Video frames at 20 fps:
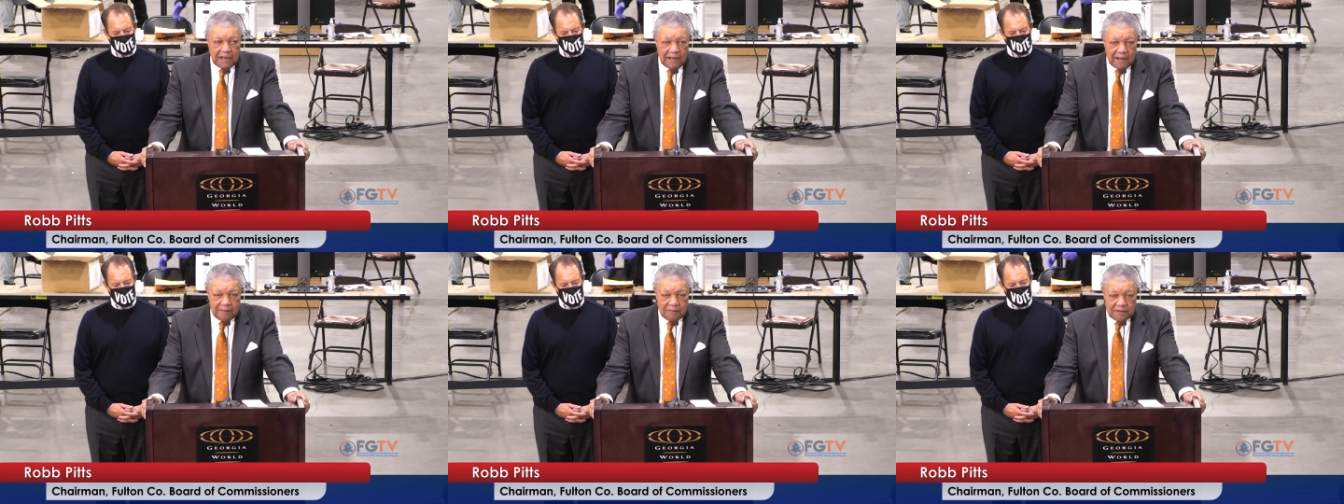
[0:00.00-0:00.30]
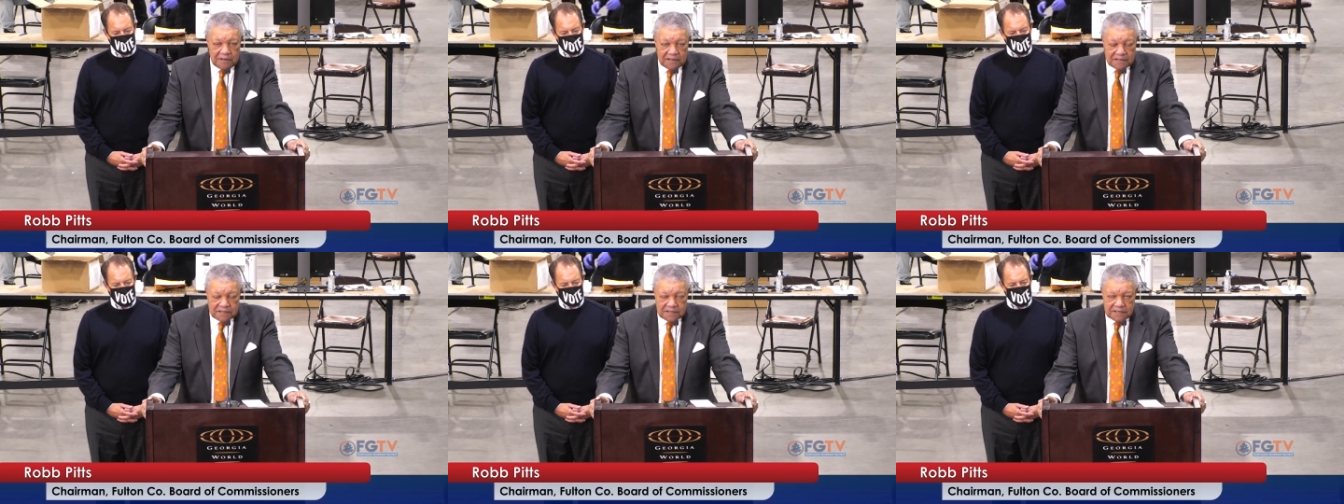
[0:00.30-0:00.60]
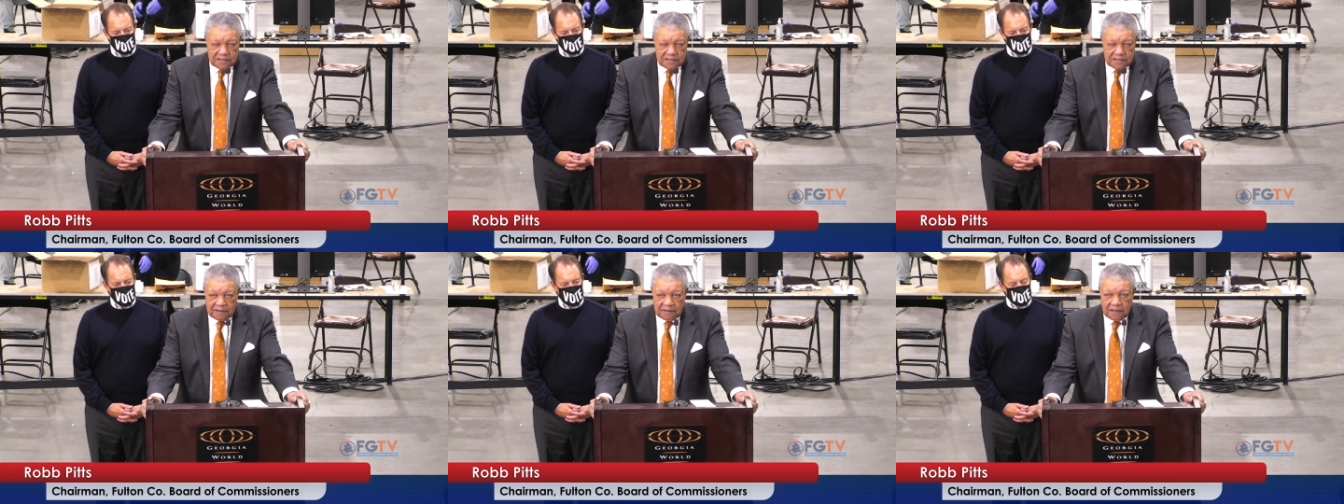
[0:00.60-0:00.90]

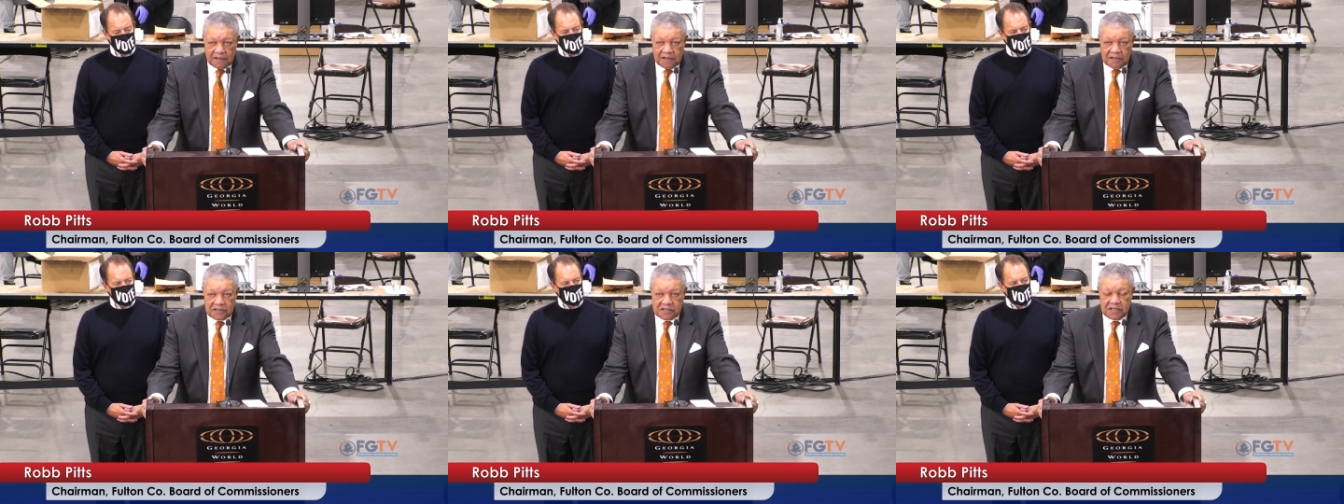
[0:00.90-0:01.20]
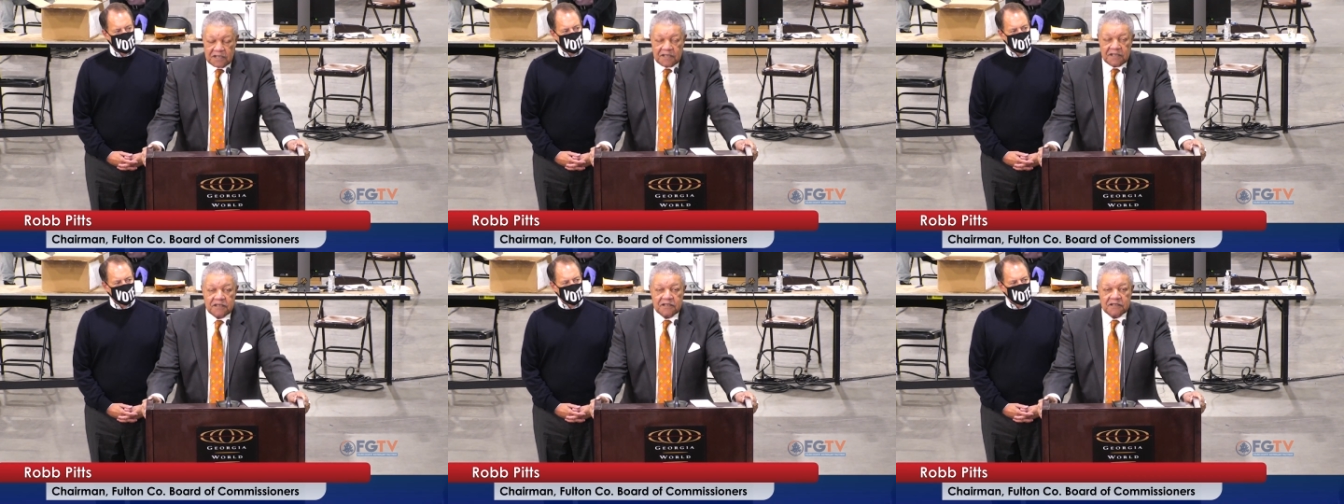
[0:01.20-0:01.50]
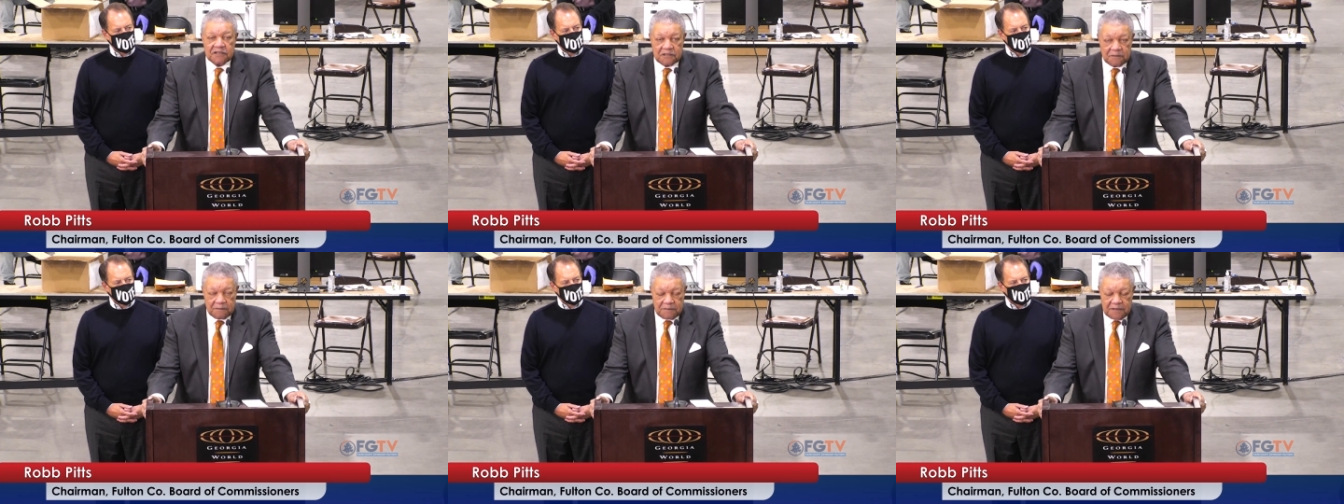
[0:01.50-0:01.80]
comments that
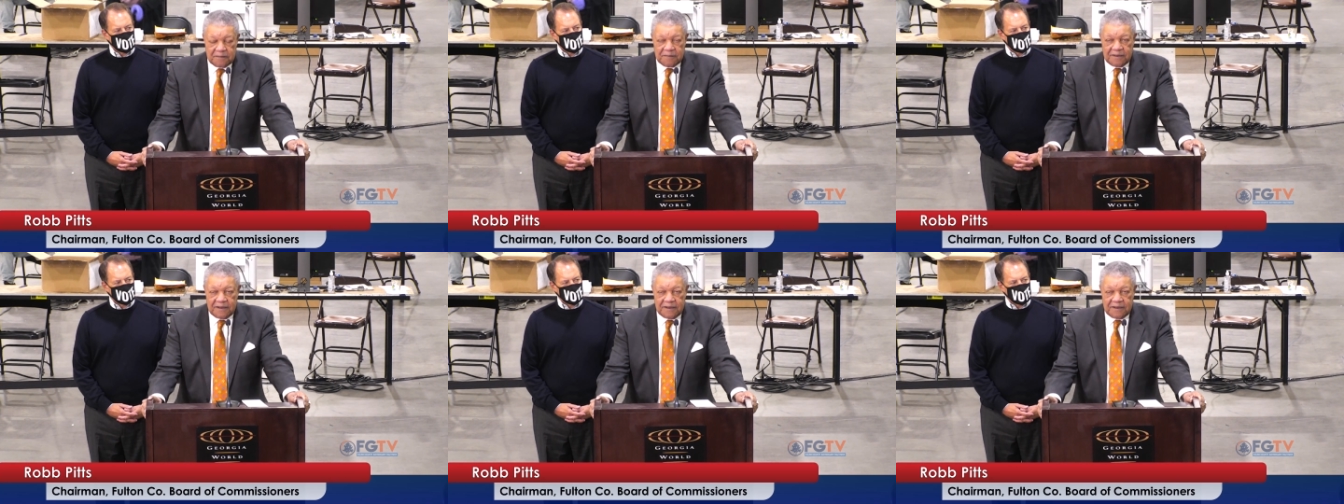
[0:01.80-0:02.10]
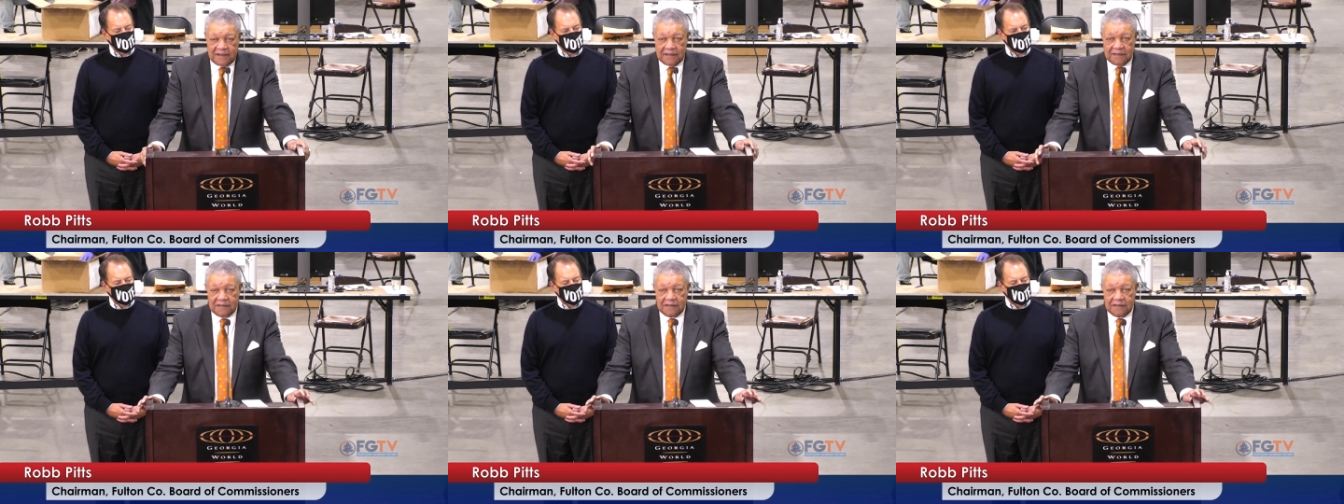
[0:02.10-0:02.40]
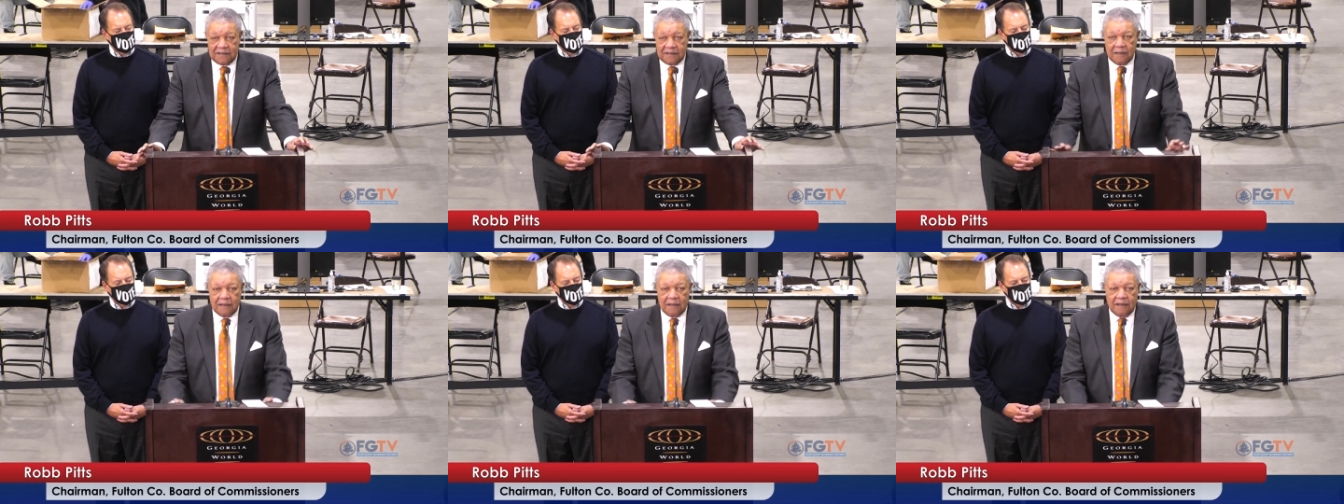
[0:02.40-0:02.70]
continue to be made
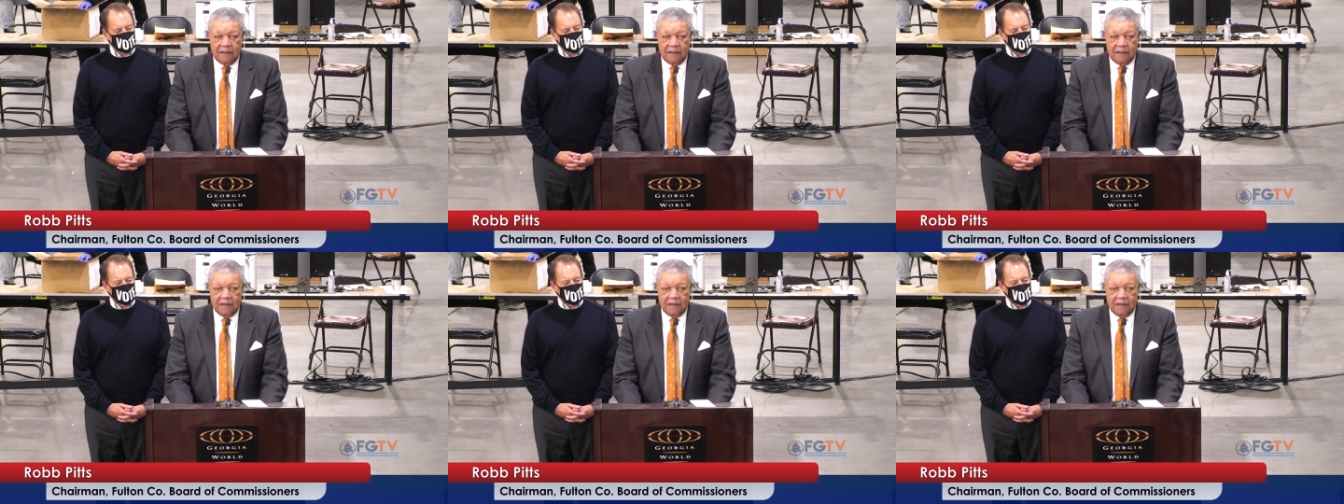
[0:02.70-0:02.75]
